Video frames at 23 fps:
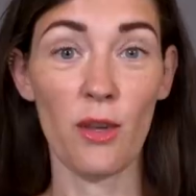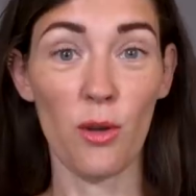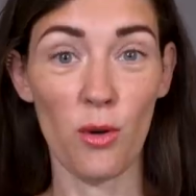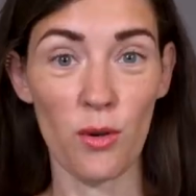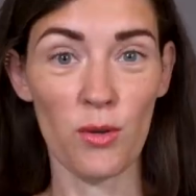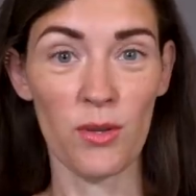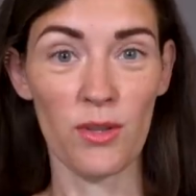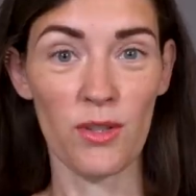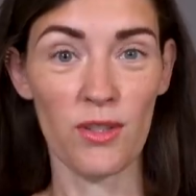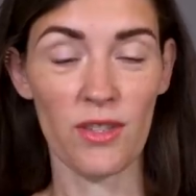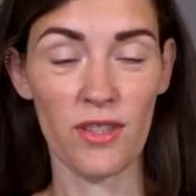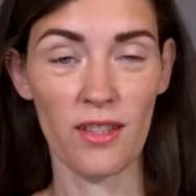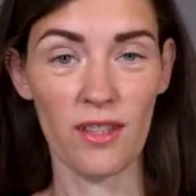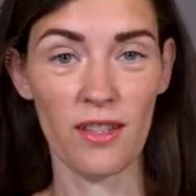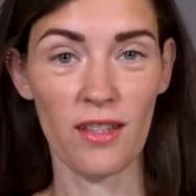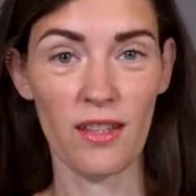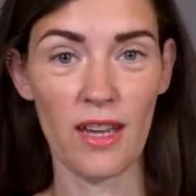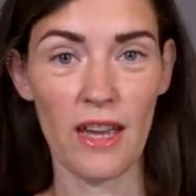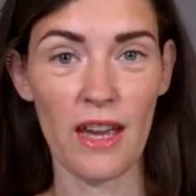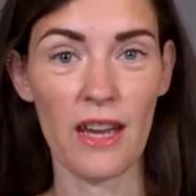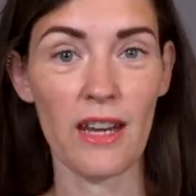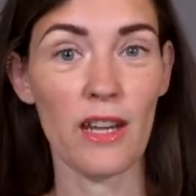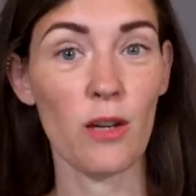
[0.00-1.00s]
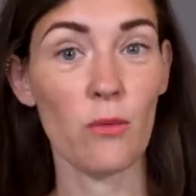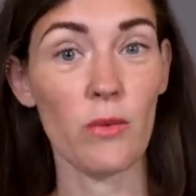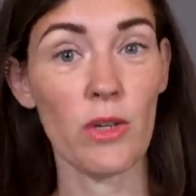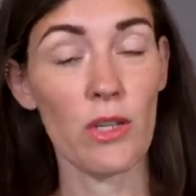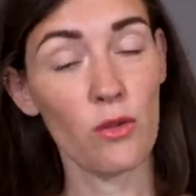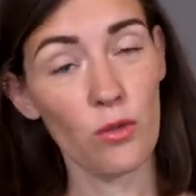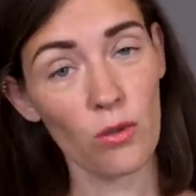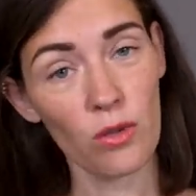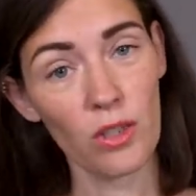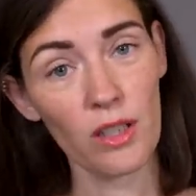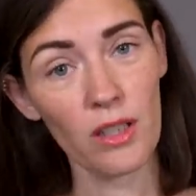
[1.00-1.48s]
the hosts. Anna
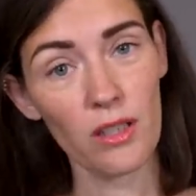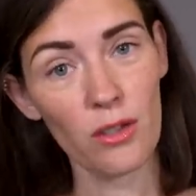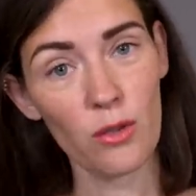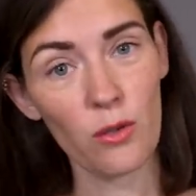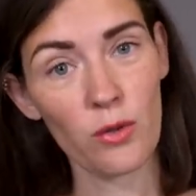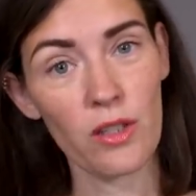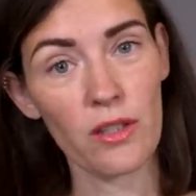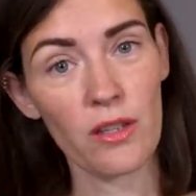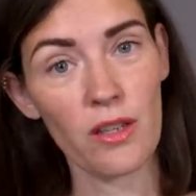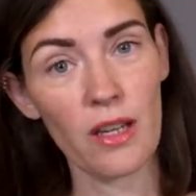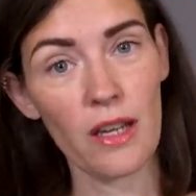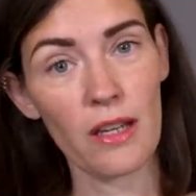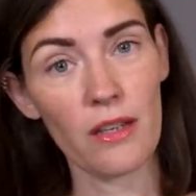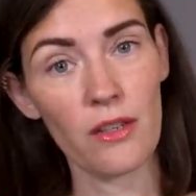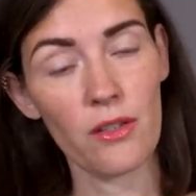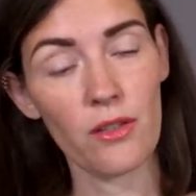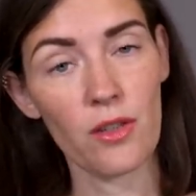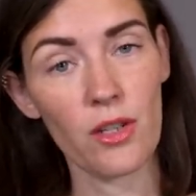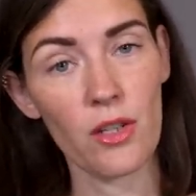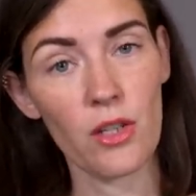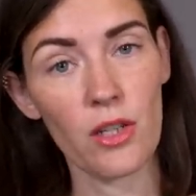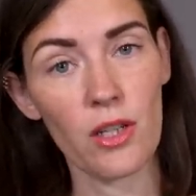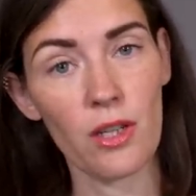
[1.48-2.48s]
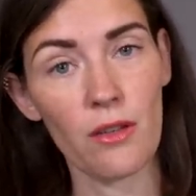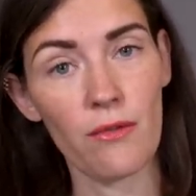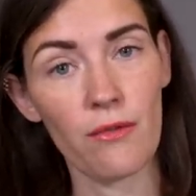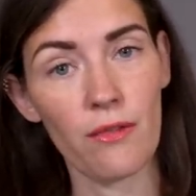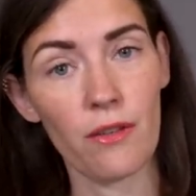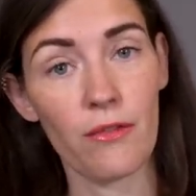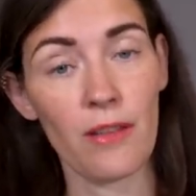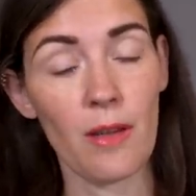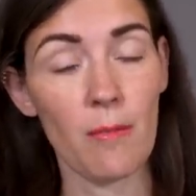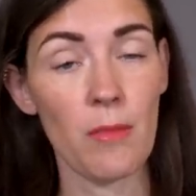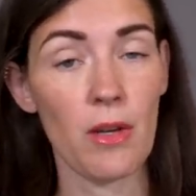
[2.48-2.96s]
Wintour, who is the editor-in-chief
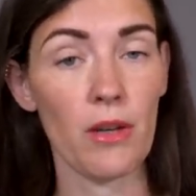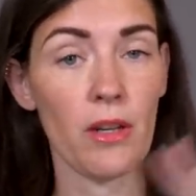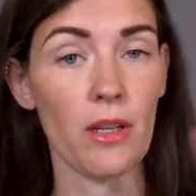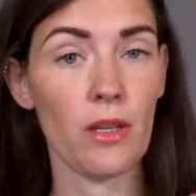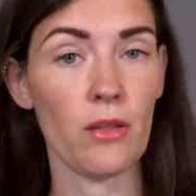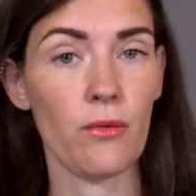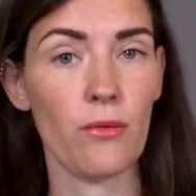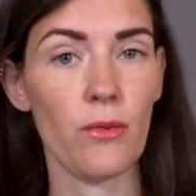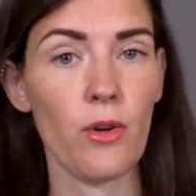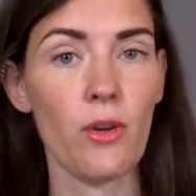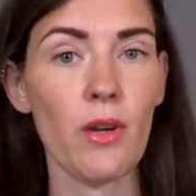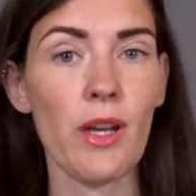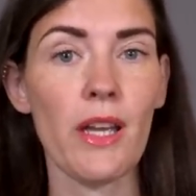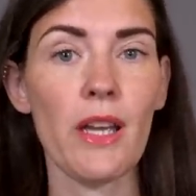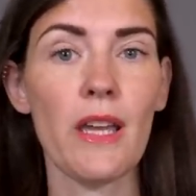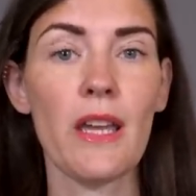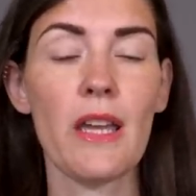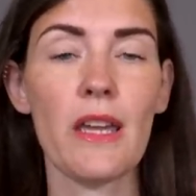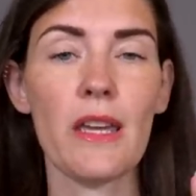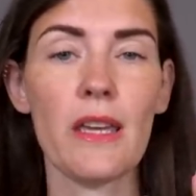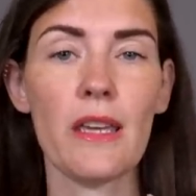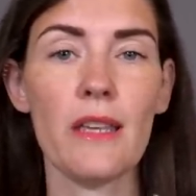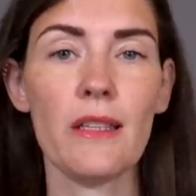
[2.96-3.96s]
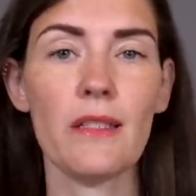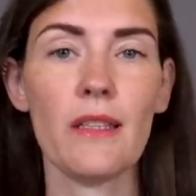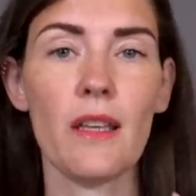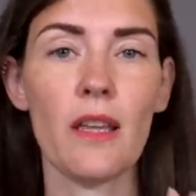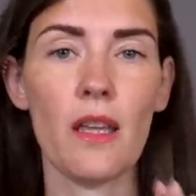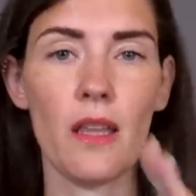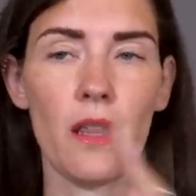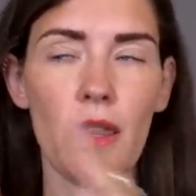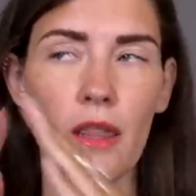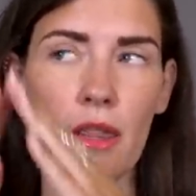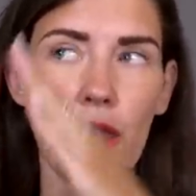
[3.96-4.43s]
of American Vogue,
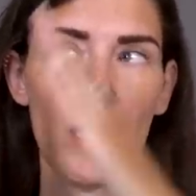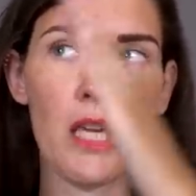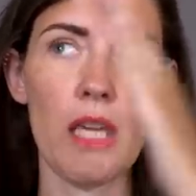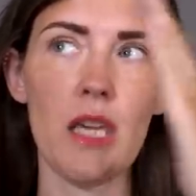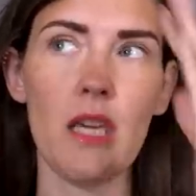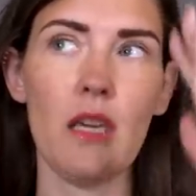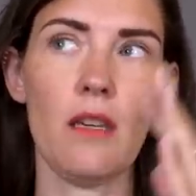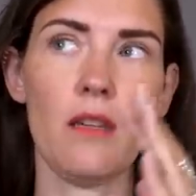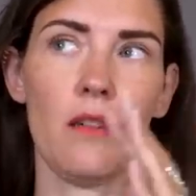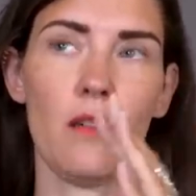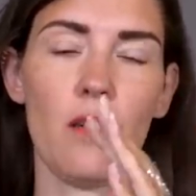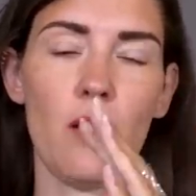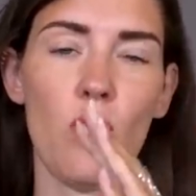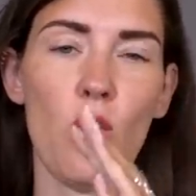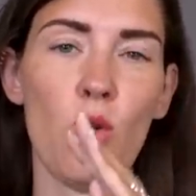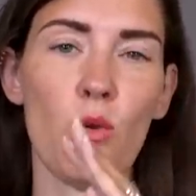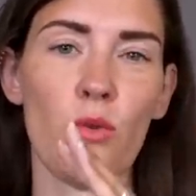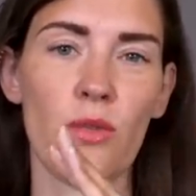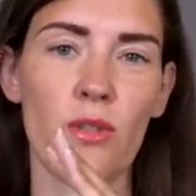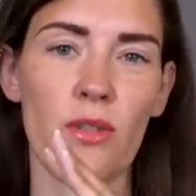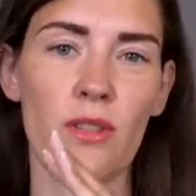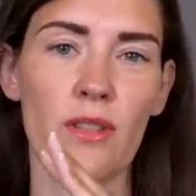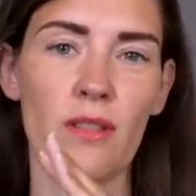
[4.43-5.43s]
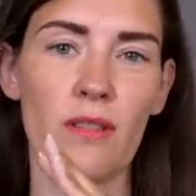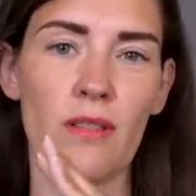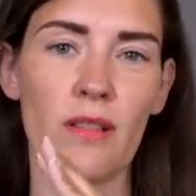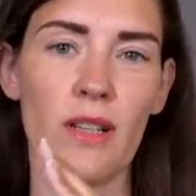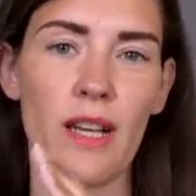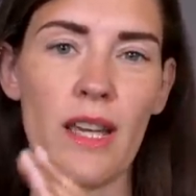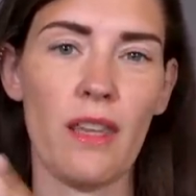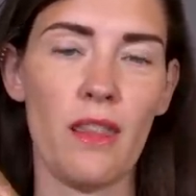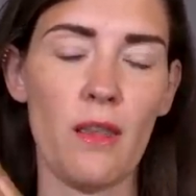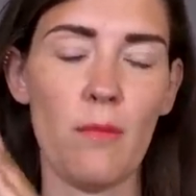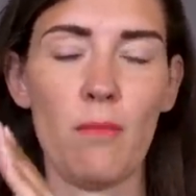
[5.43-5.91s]
is the host,
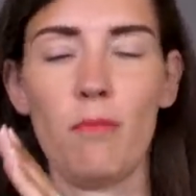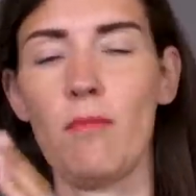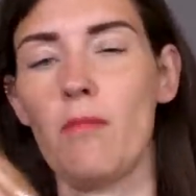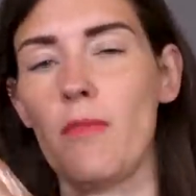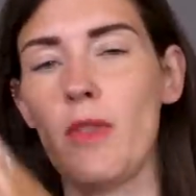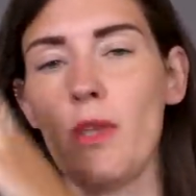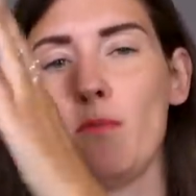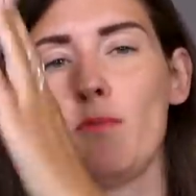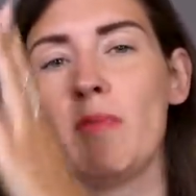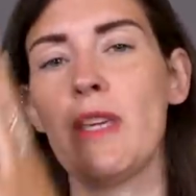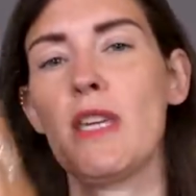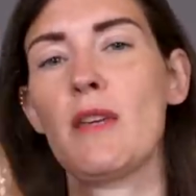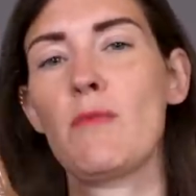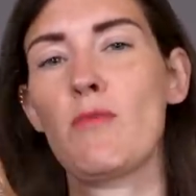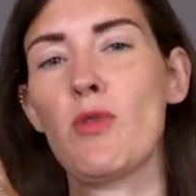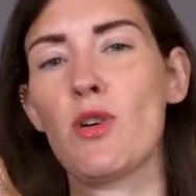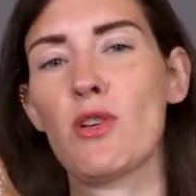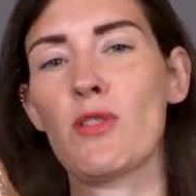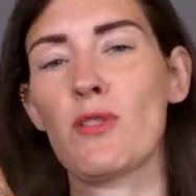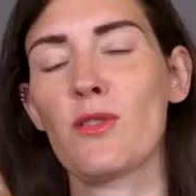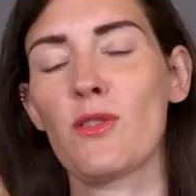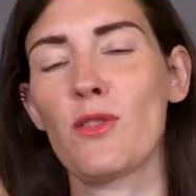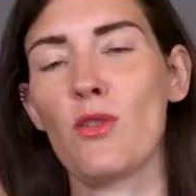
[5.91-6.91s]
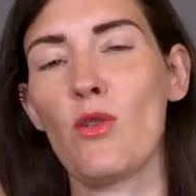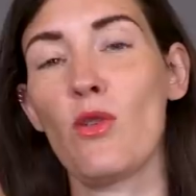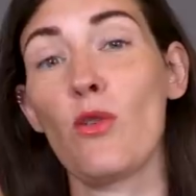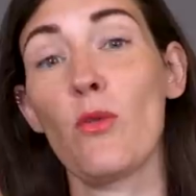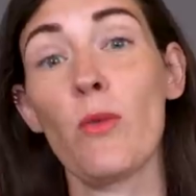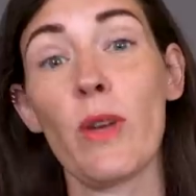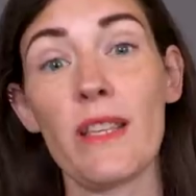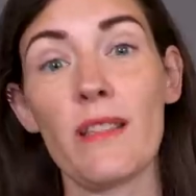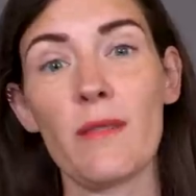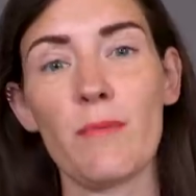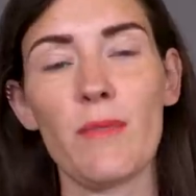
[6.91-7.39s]
like the big boss,
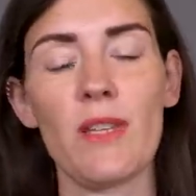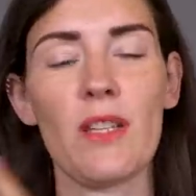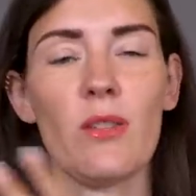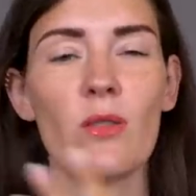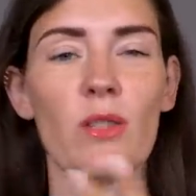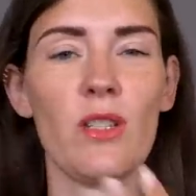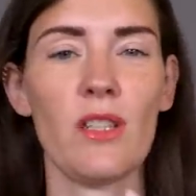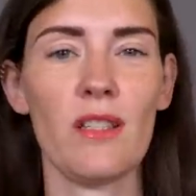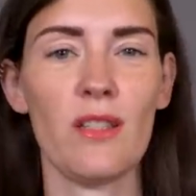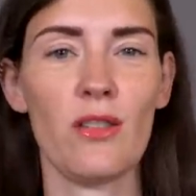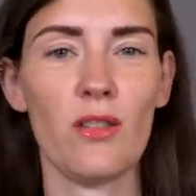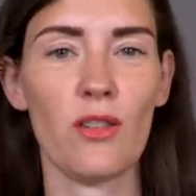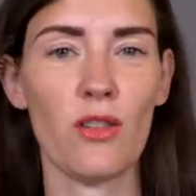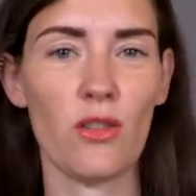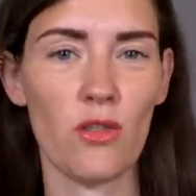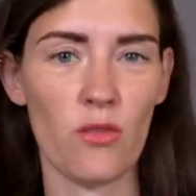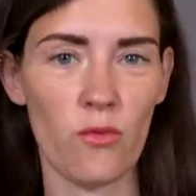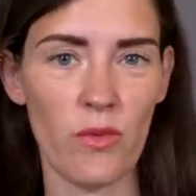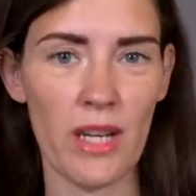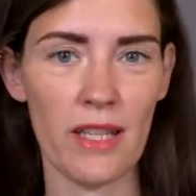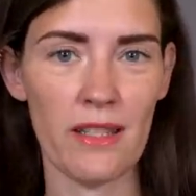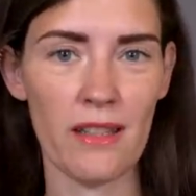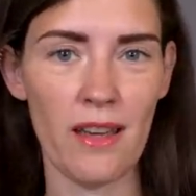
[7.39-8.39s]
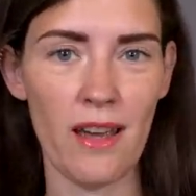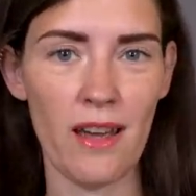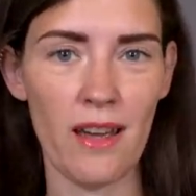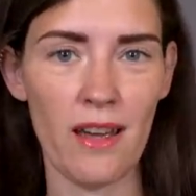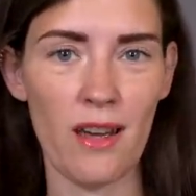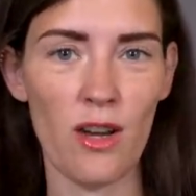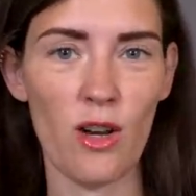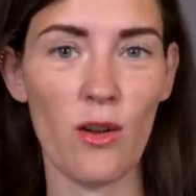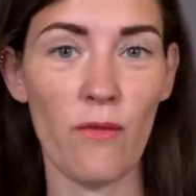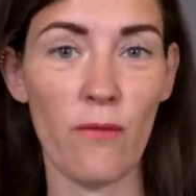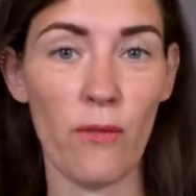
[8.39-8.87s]
always, because she's the
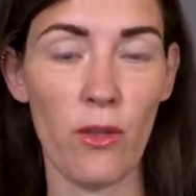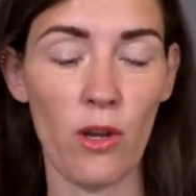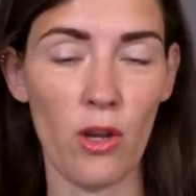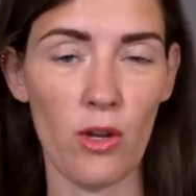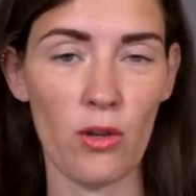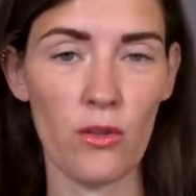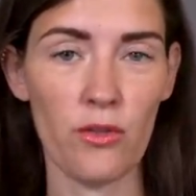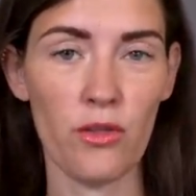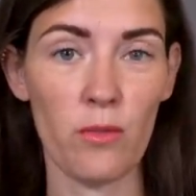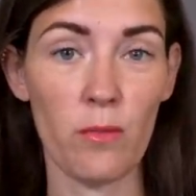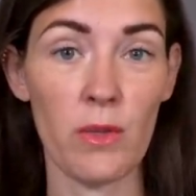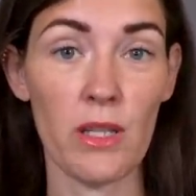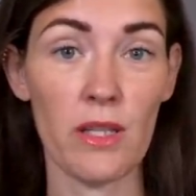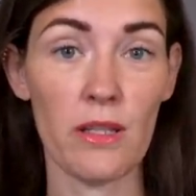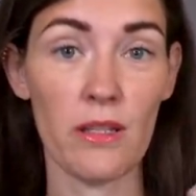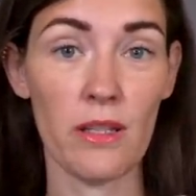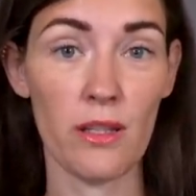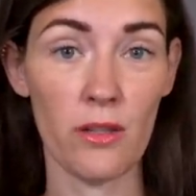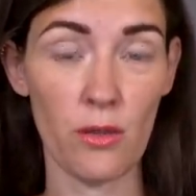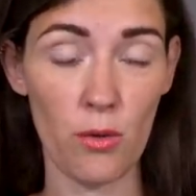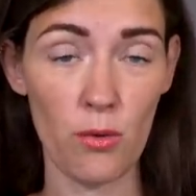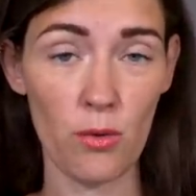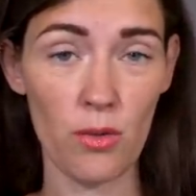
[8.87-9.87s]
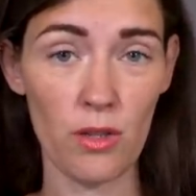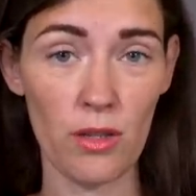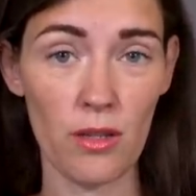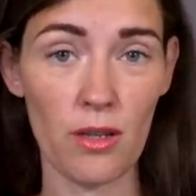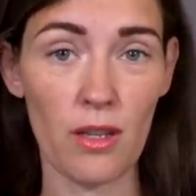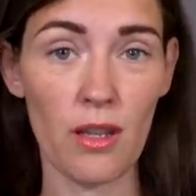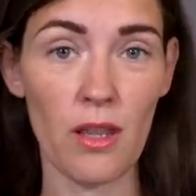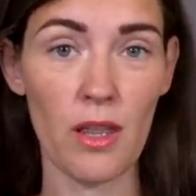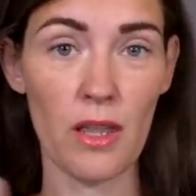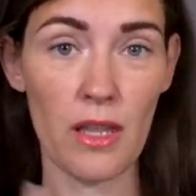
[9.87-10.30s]
curator of the Costume Institute.